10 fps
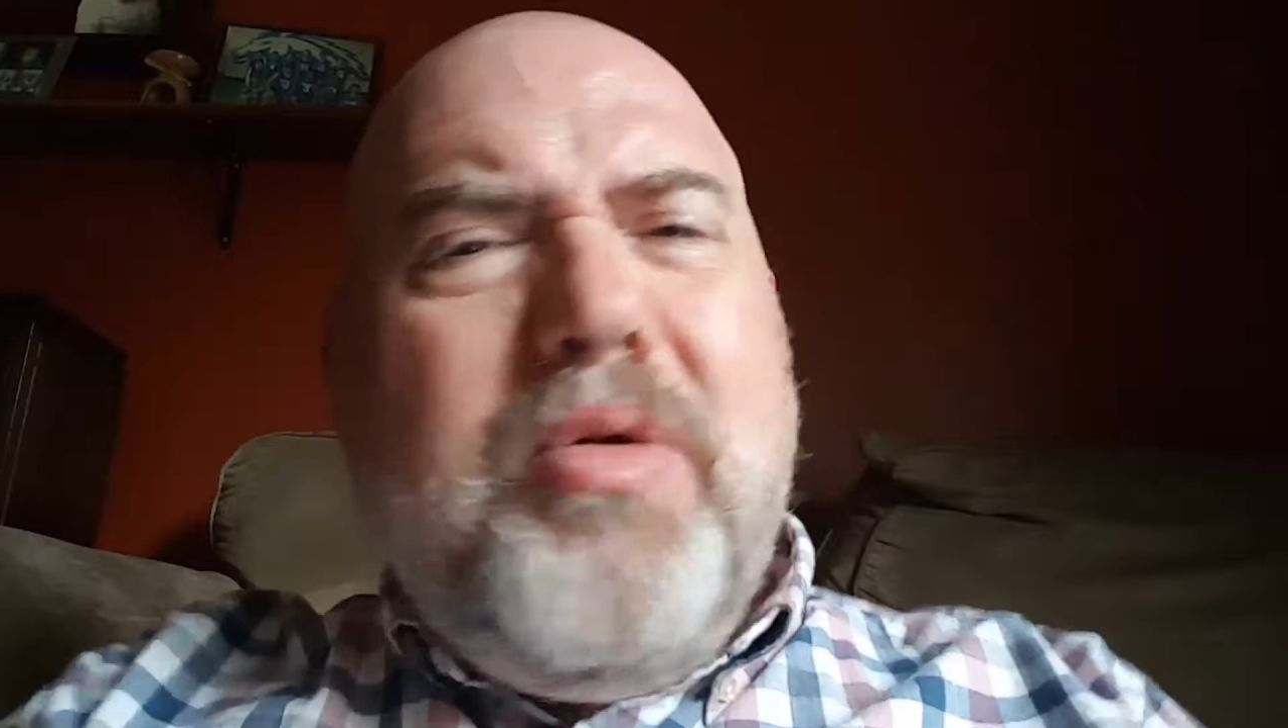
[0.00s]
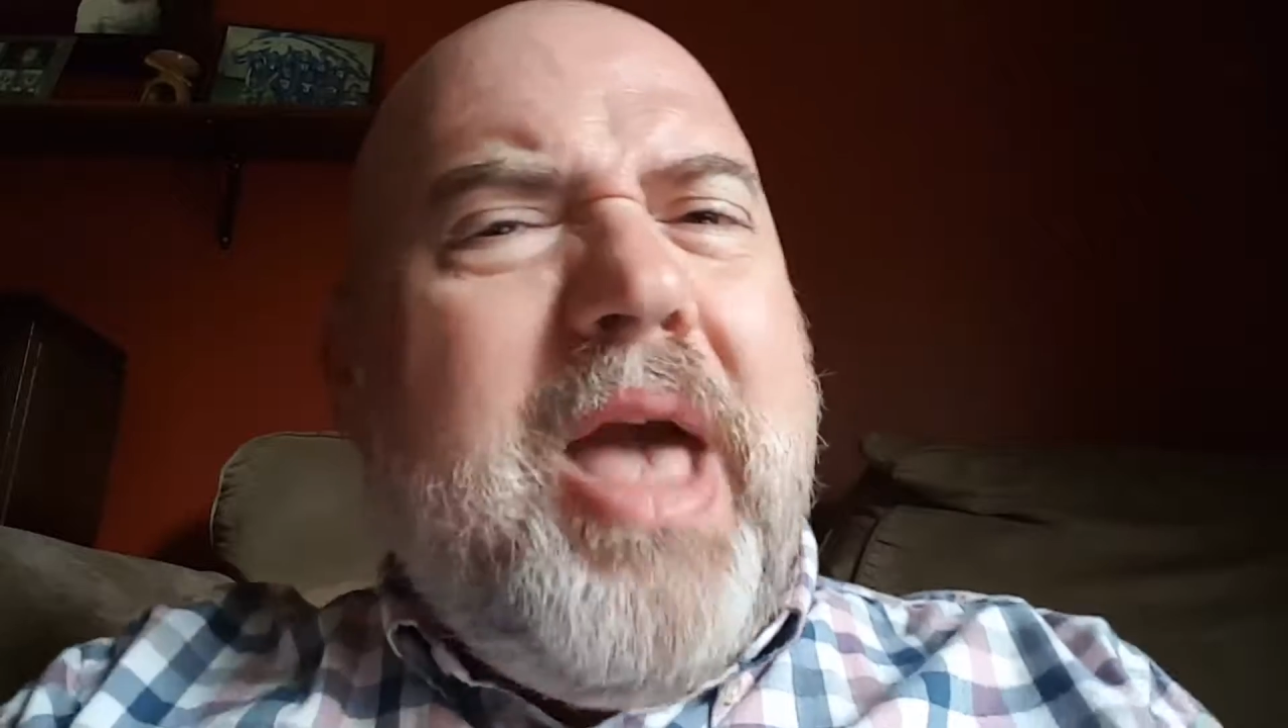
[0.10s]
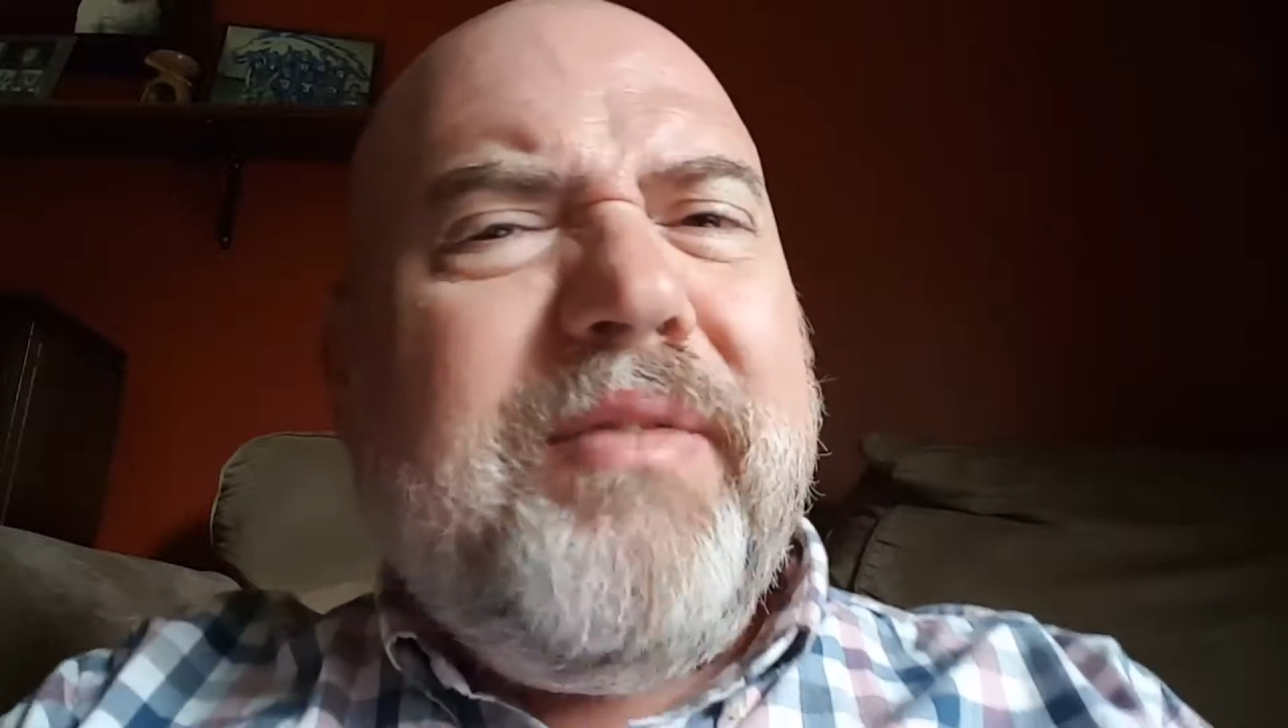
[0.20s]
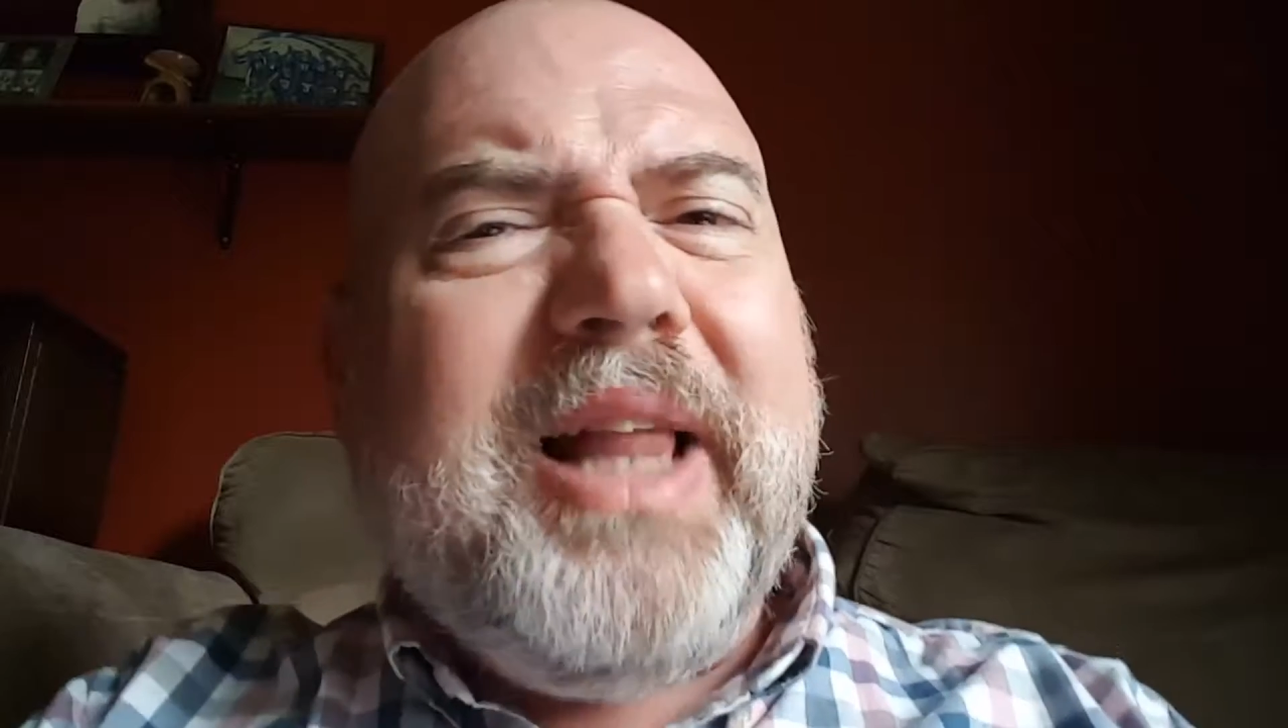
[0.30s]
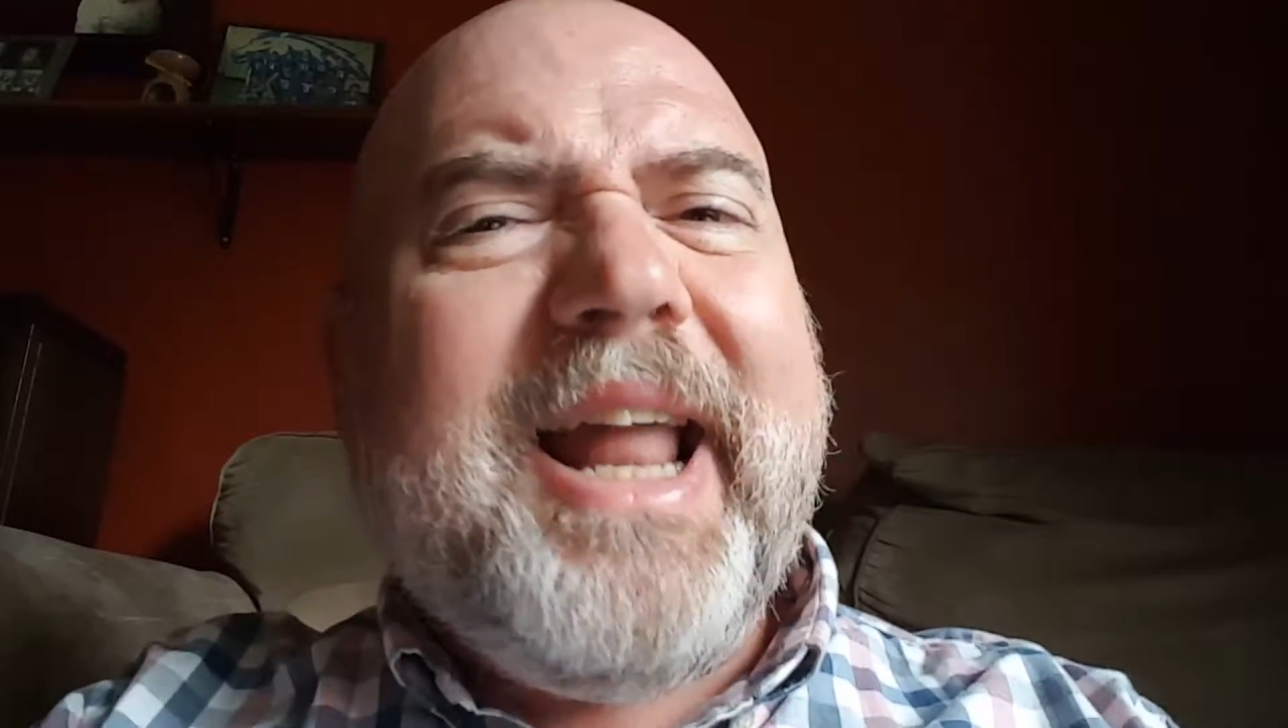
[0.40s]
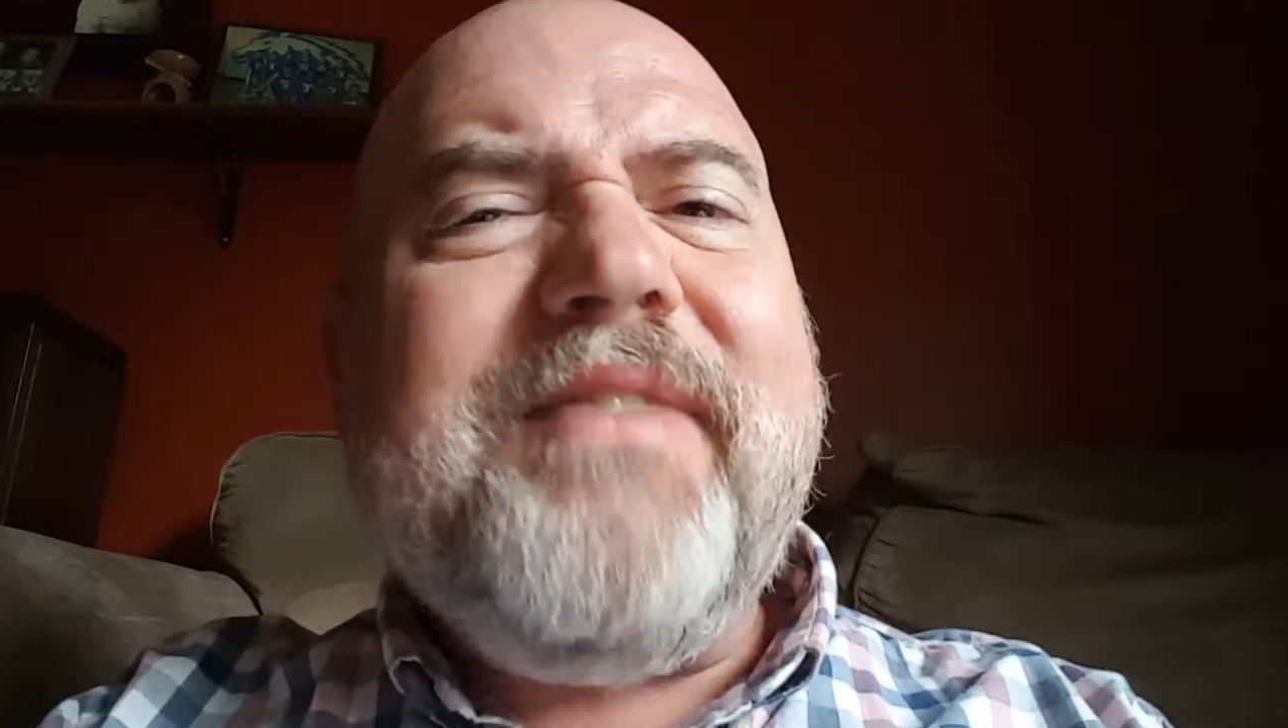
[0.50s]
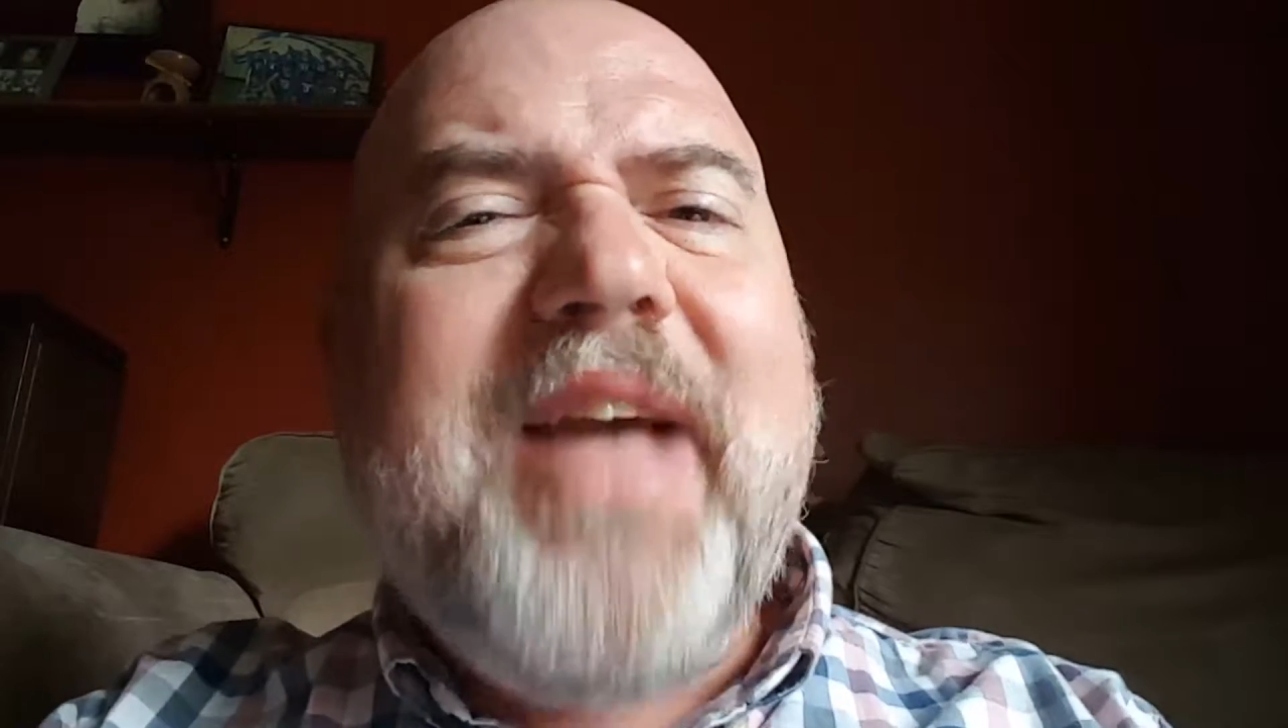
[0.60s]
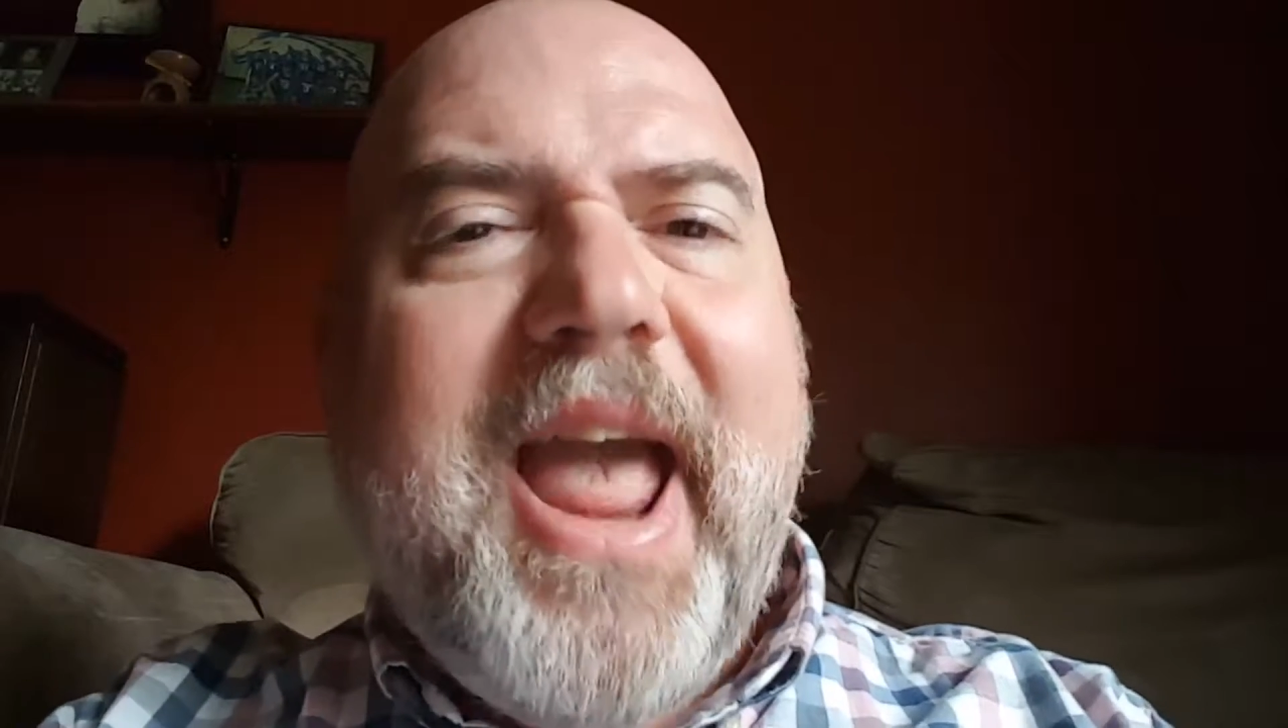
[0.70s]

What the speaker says: have a lot of